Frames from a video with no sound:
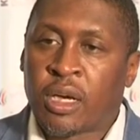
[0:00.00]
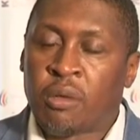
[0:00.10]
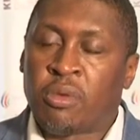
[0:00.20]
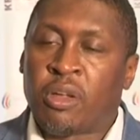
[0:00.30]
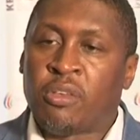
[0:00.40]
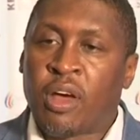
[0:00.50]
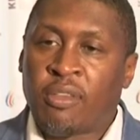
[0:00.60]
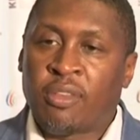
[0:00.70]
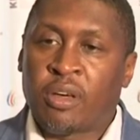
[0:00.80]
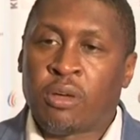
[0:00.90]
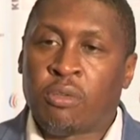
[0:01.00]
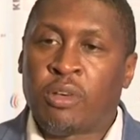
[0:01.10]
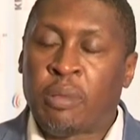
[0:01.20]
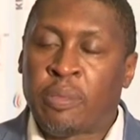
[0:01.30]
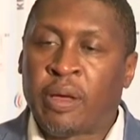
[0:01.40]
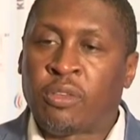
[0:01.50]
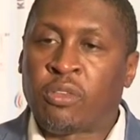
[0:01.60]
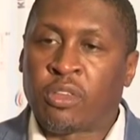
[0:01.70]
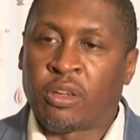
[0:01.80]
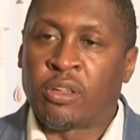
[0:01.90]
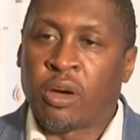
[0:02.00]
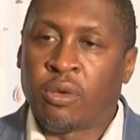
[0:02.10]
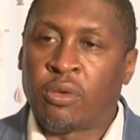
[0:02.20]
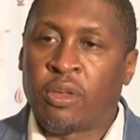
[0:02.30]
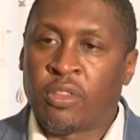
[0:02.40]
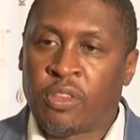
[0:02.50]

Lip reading: can be a driver of helping us to settle down